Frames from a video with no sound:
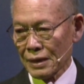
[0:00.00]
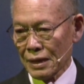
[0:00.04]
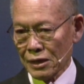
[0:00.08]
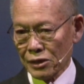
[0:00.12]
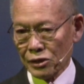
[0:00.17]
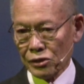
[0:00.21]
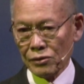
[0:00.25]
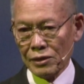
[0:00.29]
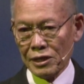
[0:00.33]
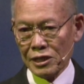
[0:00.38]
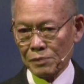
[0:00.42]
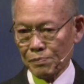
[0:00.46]

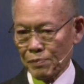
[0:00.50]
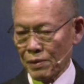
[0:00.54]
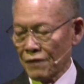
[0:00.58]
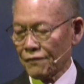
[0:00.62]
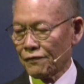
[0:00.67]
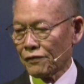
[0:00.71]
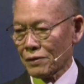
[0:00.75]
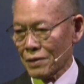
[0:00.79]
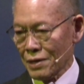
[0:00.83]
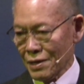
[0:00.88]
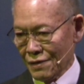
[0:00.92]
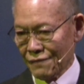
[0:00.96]
So let's pray
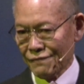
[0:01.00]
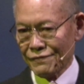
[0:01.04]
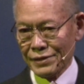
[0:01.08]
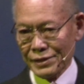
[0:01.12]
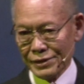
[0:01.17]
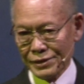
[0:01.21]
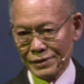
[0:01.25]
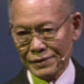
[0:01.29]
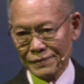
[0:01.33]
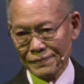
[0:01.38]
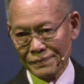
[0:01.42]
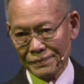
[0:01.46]
for
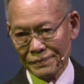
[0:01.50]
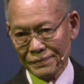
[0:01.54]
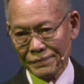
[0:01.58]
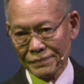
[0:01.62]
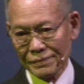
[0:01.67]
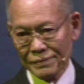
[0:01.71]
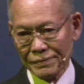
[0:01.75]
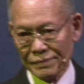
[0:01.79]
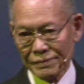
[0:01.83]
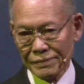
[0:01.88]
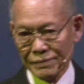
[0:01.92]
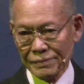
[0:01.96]
harvest.
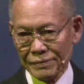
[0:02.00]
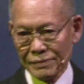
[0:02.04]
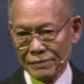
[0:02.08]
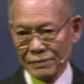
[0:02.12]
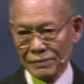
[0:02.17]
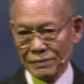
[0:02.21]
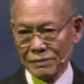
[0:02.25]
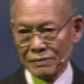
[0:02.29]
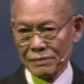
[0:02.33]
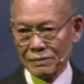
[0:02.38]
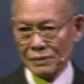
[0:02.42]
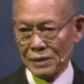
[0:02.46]

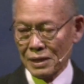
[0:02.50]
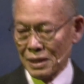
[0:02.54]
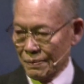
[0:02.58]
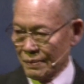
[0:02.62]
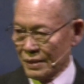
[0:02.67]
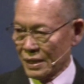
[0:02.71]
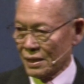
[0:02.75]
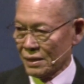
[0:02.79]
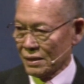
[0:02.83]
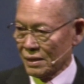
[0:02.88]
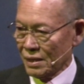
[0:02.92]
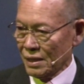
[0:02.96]

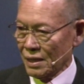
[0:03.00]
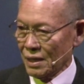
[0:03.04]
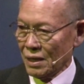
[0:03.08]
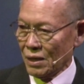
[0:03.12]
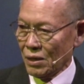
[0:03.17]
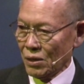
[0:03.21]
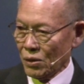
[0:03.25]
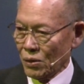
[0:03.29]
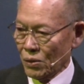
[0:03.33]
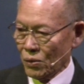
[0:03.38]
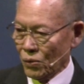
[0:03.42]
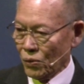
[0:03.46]
Amen?
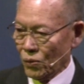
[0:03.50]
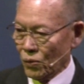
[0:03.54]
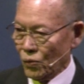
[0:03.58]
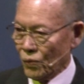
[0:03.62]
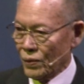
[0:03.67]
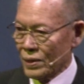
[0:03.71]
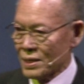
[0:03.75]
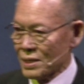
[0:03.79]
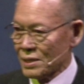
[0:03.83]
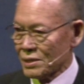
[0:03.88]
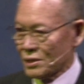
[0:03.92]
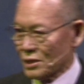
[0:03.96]

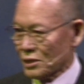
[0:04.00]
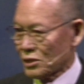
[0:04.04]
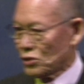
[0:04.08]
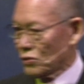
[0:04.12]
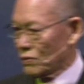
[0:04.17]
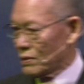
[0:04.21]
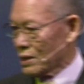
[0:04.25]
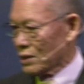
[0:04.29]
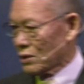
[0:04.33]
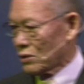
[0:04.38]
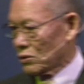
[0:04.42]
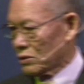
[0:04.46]
We're not just
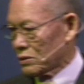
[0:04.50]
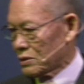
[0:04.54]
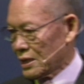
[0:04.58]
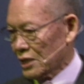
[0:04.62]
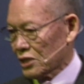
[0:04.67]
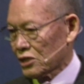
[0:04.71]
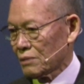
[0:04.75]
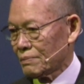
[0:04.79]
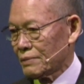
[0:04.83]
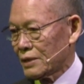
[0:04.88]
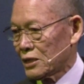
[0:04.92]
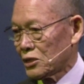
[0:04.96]
doing good
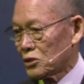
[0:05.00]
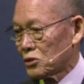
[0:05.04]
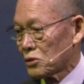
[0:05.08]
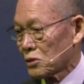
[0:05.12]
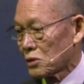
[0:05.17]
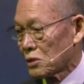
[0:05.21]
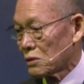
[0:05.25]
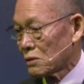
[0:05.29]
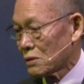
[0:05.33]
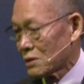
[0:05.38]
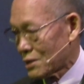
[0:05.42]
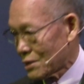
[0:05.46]
just to be
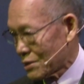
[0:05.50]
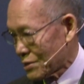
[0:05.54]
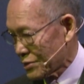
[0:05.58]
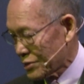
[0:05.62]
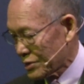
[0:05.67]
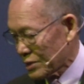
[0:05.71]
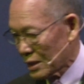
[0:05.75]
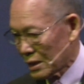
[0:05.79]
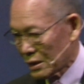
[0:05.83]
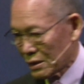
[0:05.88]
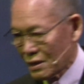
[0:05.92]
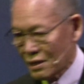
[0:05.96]

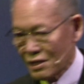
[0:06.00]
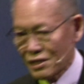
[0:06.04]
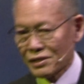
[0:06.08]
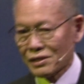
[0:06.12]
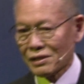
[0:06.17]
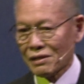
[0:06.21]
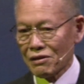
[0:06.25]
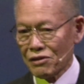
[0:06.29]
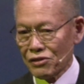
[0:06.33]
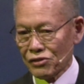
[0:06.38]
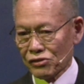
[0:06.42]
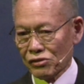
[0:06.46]
do-gooders. There is
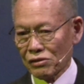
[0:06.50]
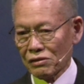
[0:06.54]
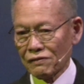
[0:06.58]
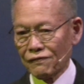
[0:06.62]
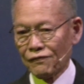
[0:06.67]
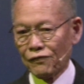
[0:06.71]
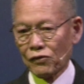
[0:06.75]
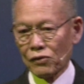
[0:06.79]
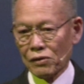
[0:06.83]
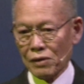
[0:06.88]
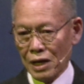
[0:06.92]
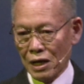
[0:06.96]
a reason
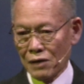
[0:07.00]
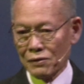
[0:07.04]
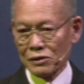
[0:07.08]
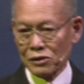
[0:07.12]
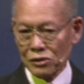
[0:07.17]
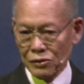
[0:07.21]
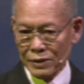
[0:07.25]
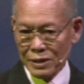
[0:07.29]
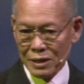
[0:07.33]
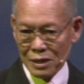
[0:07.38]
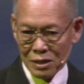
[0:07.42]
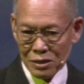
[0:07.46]
for our
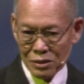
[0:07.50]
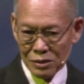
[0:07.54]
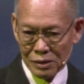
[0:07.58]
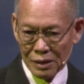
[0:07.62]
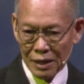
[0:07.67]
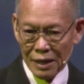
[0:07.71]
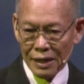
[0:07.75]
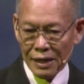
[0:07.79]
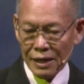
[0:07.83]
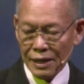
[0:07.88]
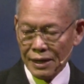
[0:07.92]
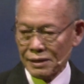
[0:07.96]
doing good,
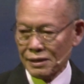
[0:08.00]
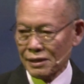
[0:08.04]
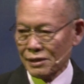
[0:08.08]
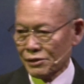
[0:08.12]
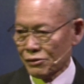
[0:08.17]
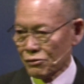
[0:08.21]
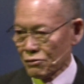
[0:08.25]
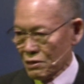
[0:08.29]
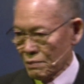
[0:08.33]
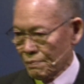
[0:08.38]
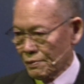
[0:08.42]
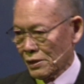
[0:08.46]
and that's
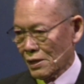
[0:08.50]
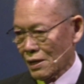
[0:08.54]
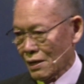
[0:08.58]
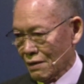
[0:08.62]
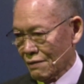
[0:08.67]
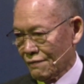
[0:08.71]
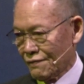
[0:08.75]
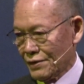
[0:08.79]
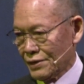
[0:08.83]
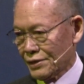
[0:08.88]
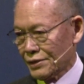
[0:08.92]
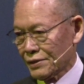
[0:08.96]
to reap a
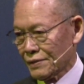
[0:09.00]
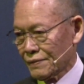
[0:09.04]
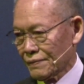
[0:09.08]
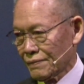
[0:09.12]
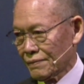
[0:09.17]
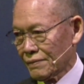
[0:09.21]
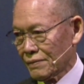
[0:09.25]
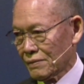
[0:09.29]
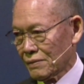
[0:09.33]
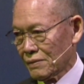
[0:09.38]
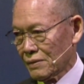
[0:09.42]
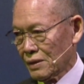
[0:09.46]
harvest.
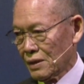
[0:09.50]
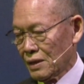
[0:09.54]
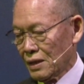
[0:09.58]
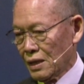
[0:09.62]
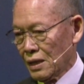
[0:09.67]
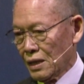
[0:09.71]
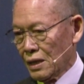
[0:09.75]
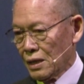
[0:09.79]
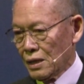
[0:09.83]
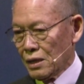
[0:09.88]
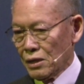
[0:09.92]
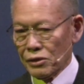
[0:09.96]

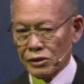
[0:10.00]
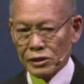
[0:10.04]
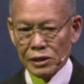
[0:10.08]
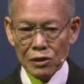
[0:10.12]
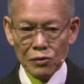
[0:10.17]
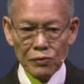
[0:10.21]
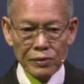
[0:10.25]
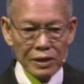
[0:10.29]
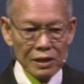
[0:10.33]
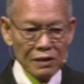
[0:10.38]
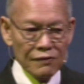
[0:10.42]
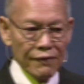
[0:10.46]
You see,
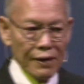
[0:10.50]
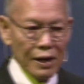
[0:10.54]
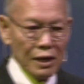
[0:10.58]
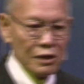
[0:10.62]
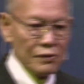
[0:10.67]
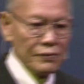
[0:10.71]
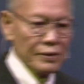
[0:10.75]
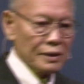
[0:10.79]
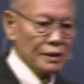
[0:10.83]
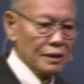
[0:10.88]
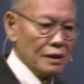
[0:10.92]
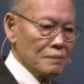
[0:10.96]
we
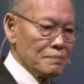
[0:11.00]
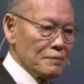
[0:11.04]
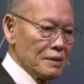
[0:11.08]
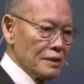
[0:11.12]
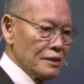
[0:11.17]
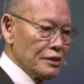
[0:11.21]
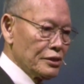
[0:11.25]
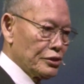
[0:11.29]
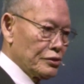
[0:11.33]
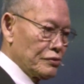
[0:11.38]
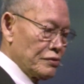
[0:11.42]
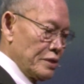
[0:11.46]
evaluate our
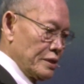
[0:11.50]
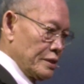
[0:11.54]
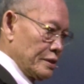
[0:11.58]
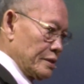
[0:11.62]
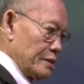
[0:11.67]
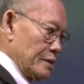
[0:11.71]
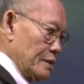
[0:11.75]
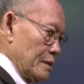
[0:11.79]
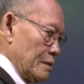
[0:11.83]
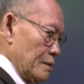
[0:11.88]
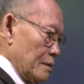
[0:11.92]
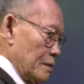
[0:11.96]
ministries.